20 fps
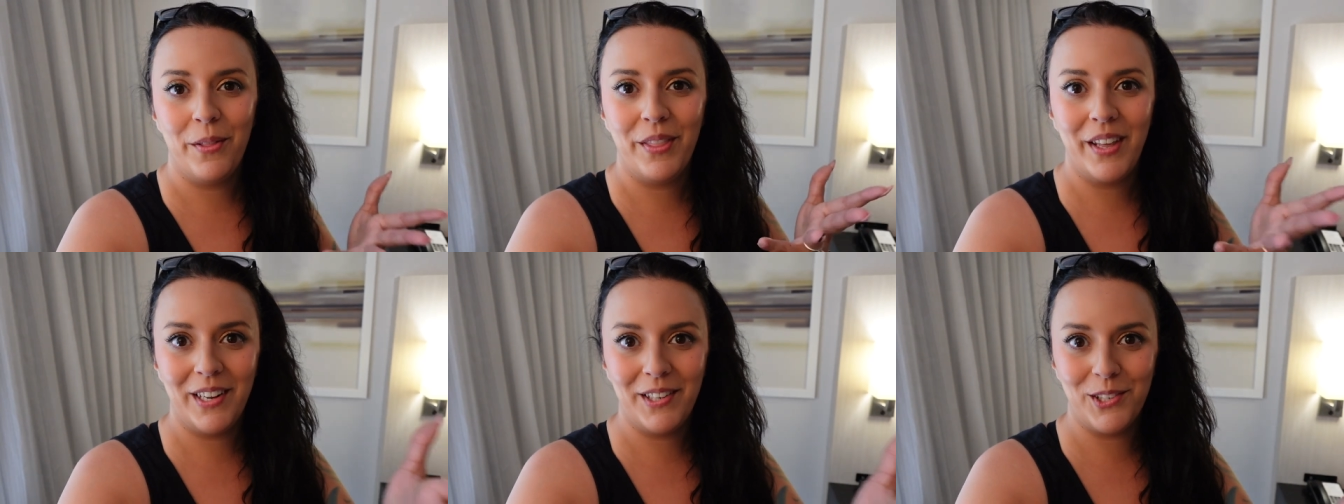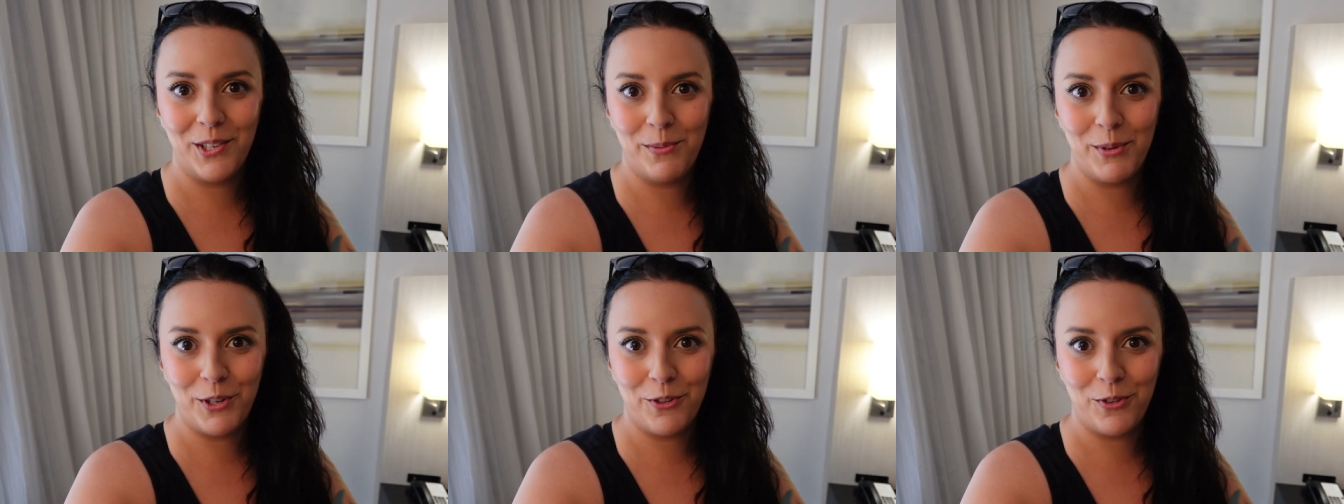Thanks
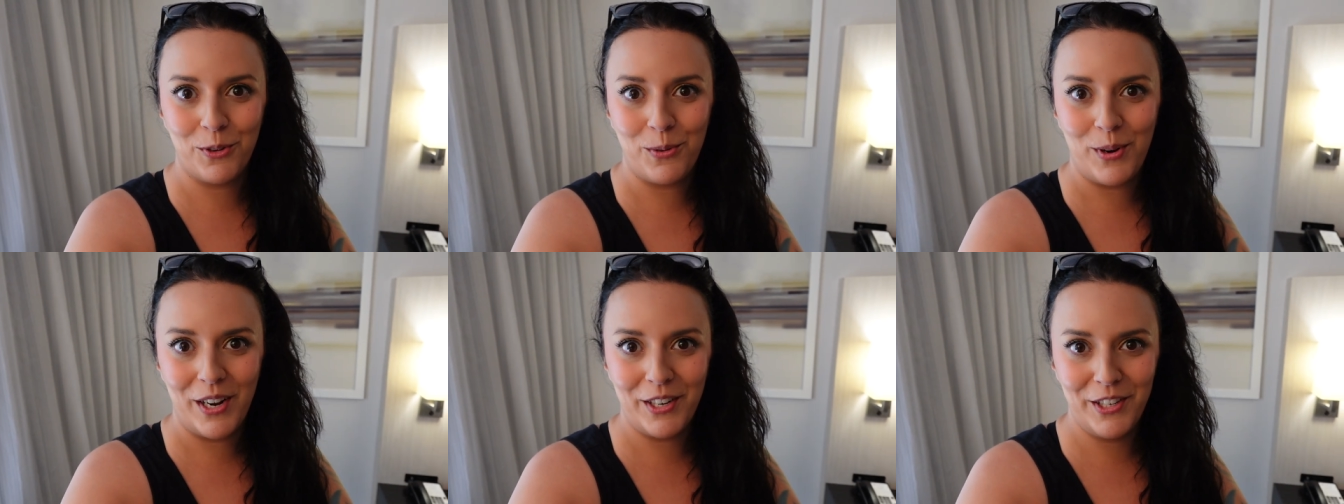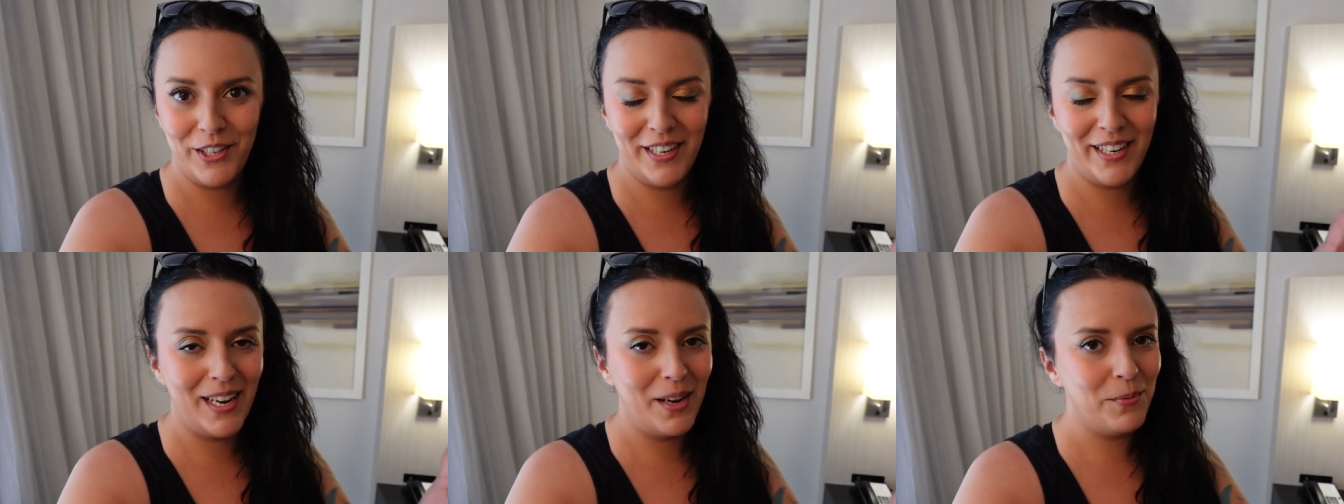so much for
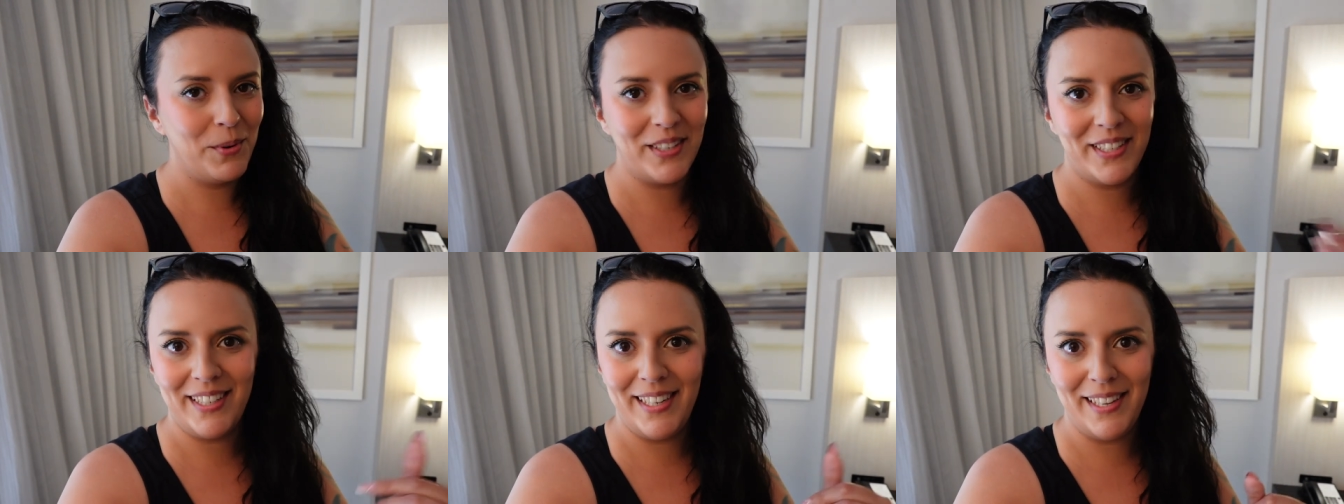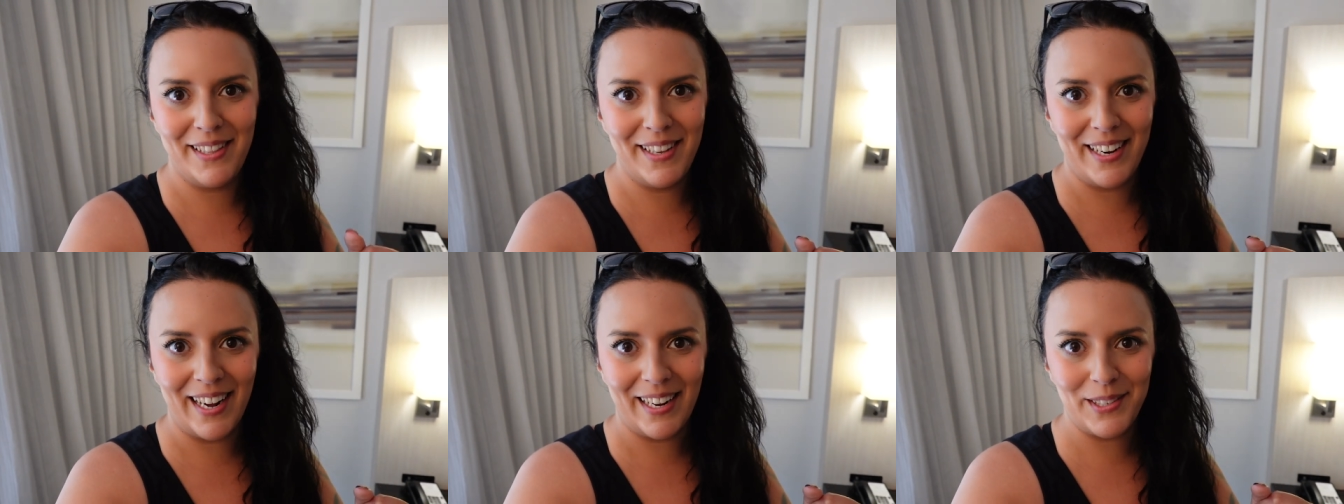watching and we'll see
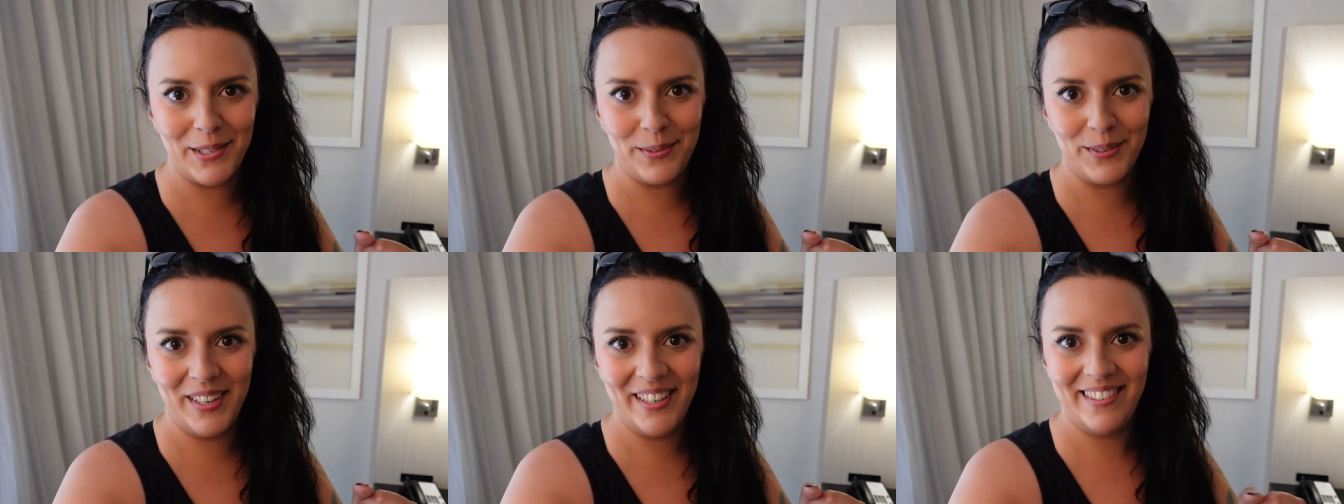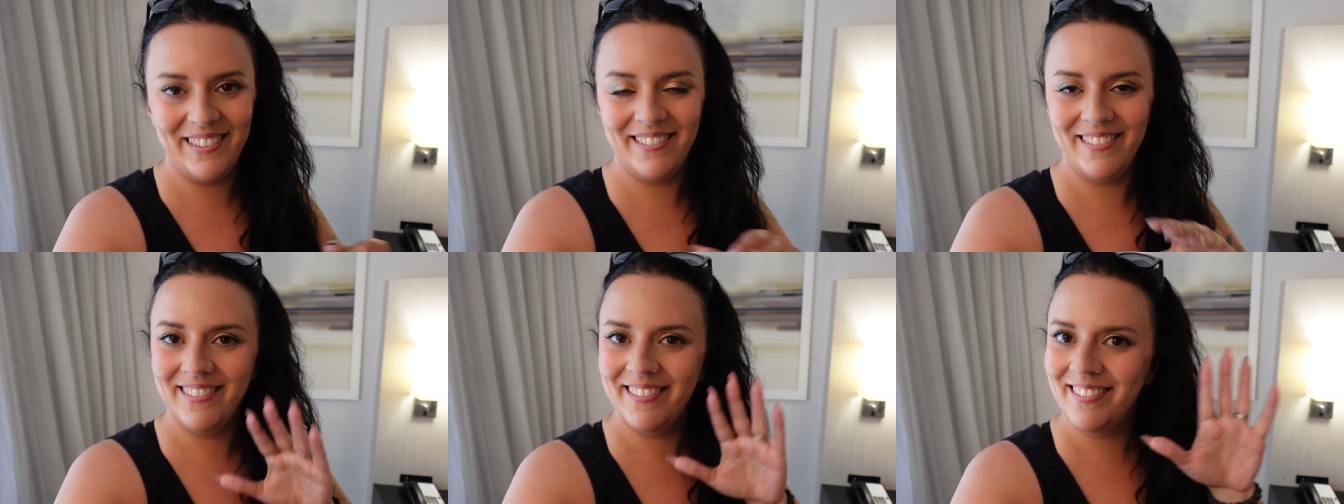you in the next
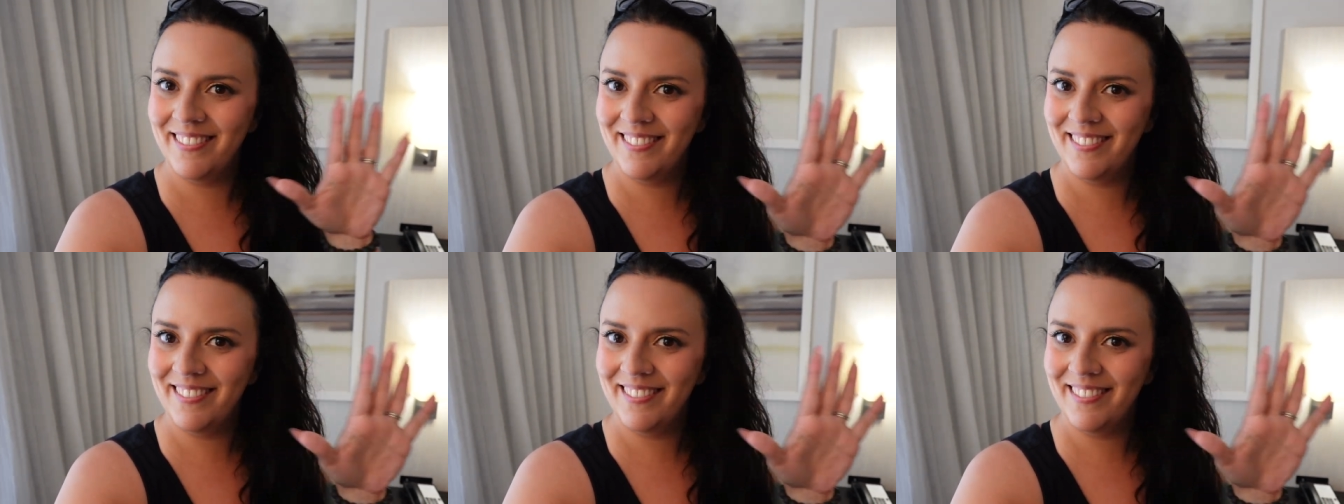one.